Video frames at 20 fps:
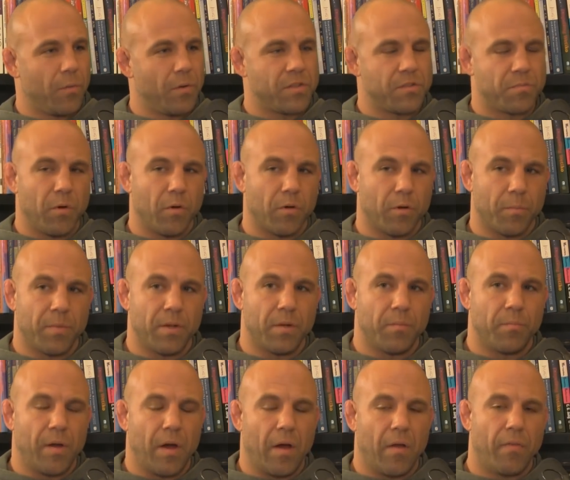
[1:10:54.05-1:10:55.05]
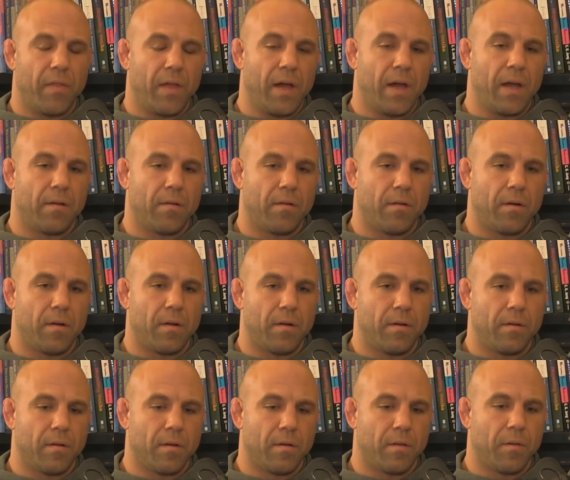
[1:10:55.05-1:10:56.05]
you know we spoke a bit about that
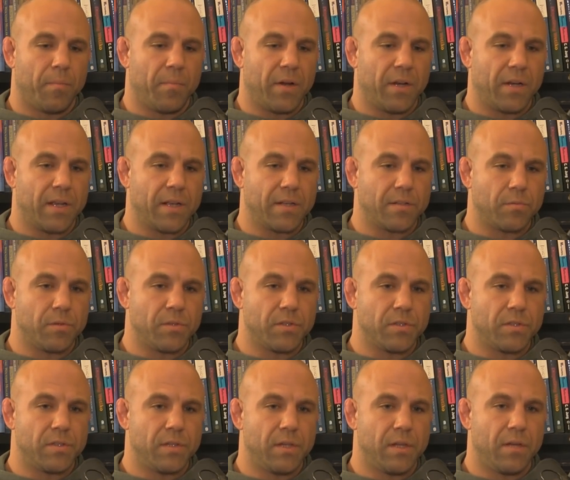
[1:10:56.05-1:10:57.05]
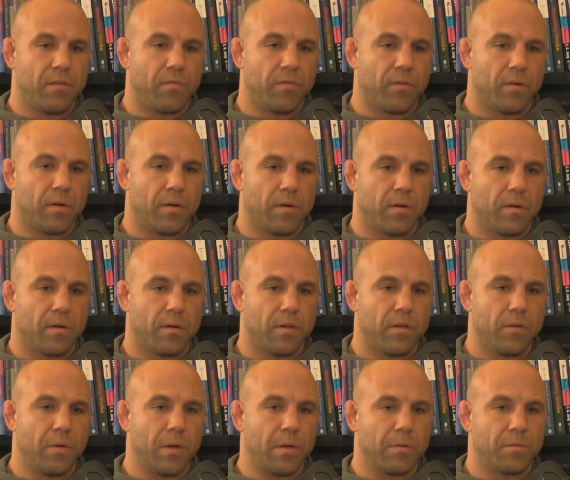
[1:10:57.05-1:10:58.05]
on on the podcast we just did
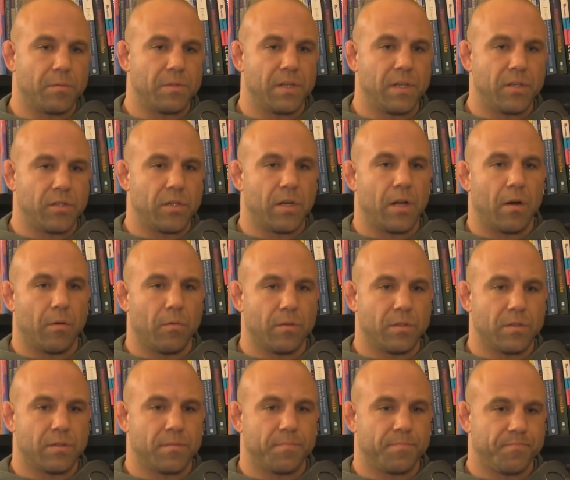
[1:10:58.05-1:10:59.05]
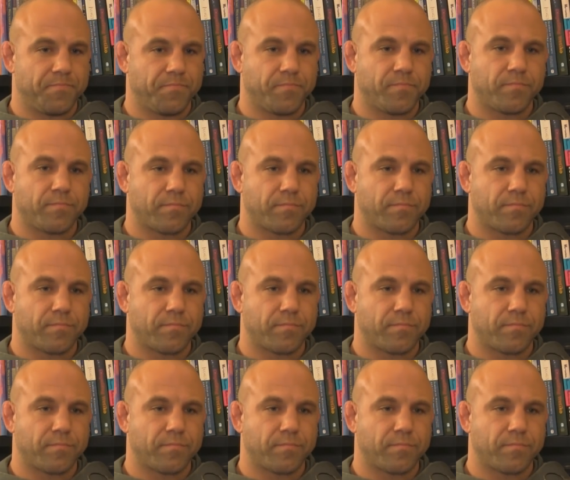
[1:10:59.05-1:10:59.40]
for human optimization hour was